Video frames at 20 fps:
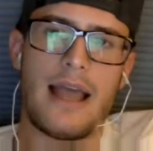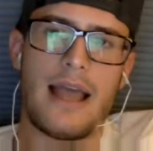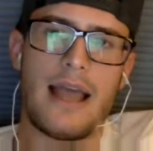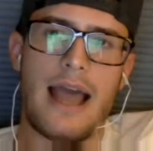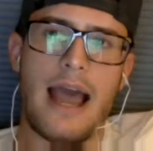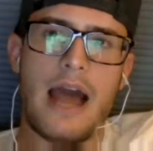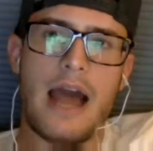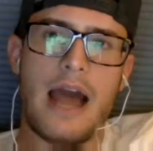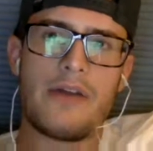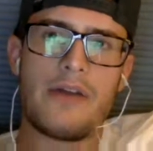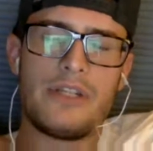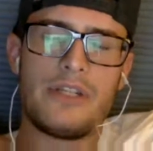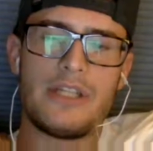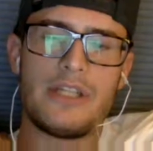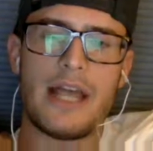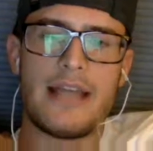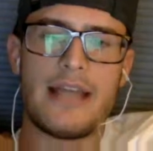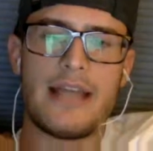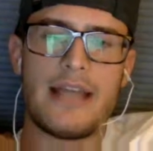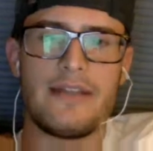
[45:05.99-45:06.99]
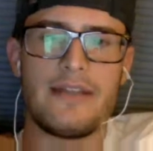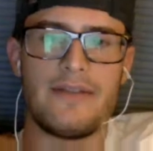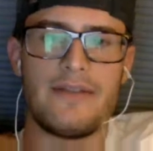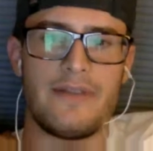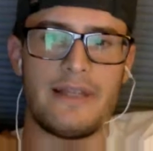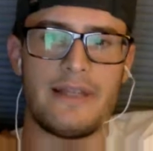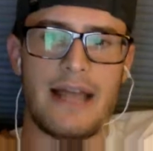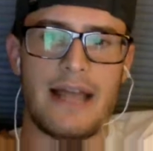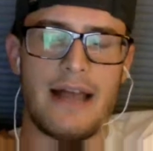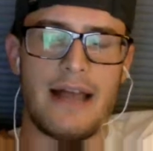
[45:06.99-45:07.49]
How decisive
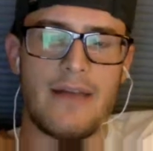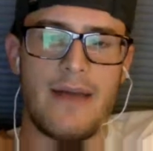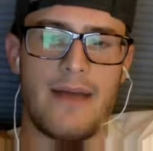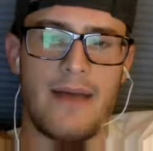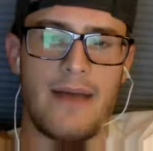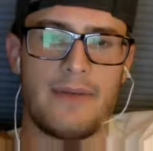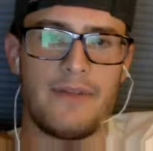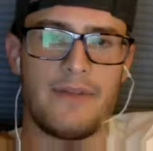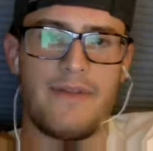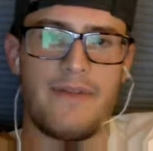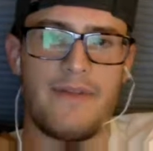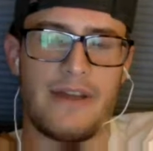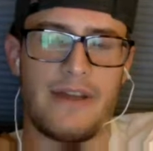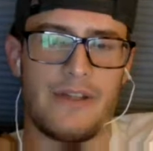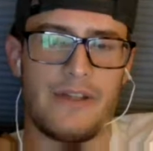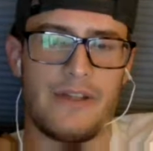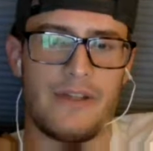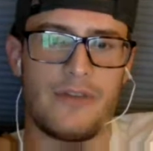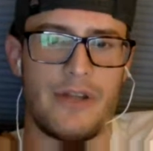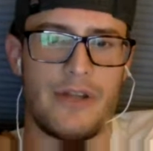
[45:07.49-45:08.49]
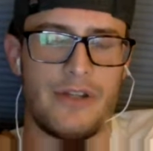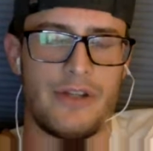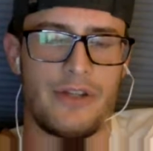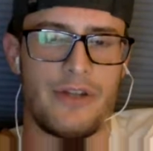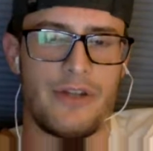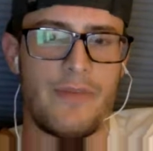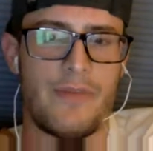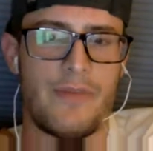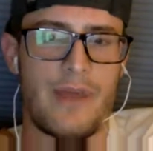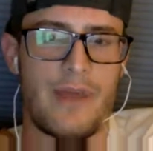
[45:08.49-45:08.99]
is Alabama's advantage in the trenches
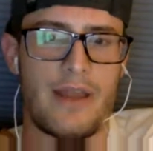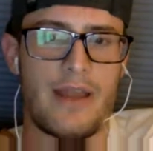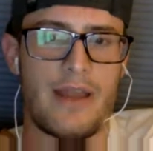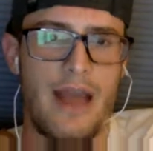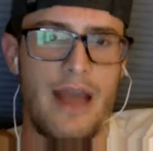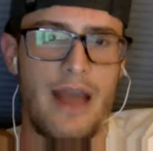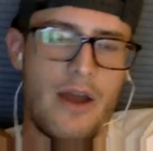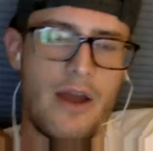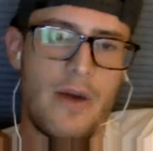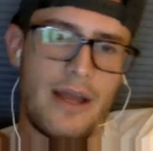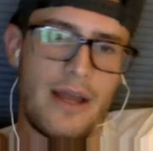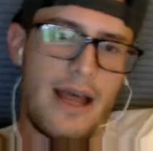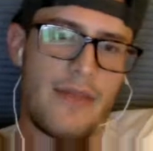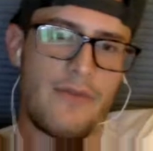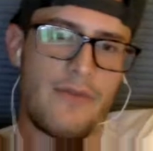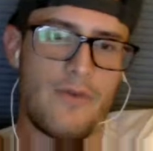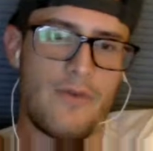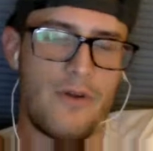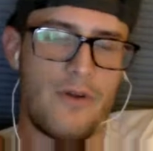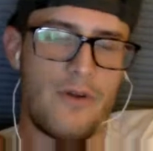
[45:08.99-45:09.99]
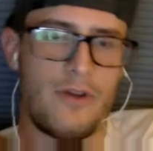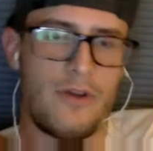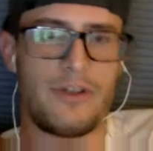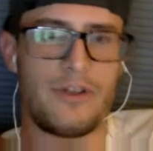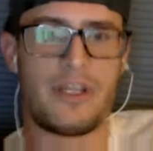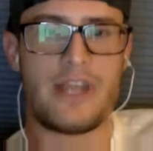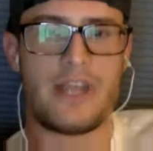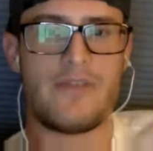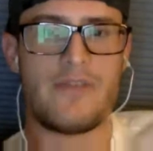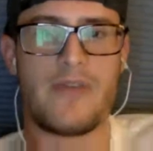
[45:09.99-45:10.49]
going to be? I know I got through earlier
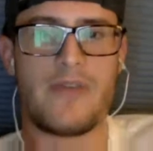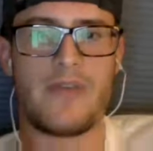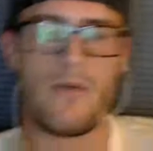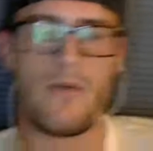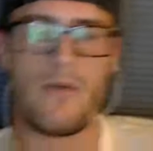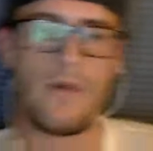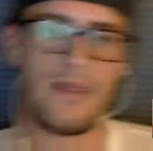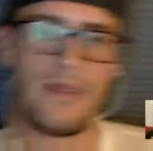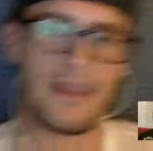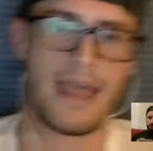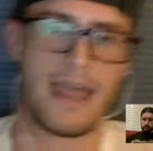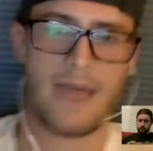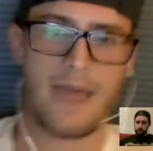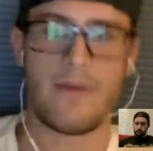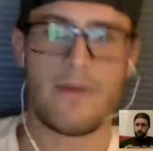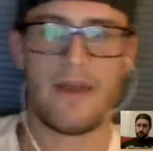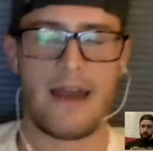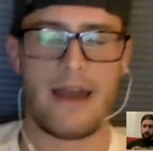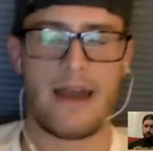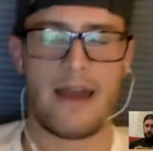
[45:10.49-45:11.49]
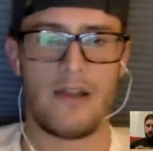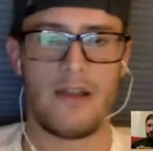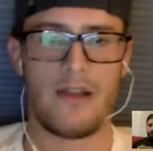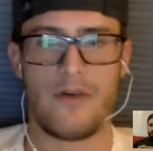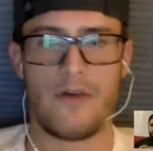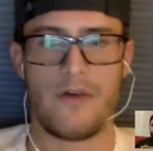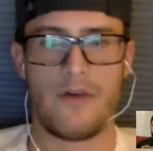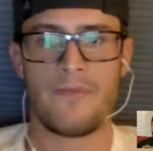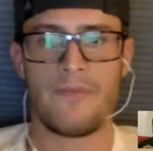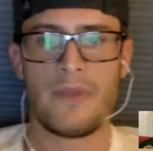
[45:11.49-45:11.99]
saying you can't win the game on that
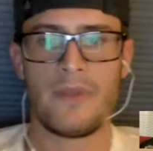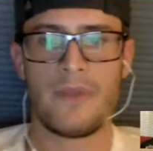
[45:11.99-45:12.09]
alone.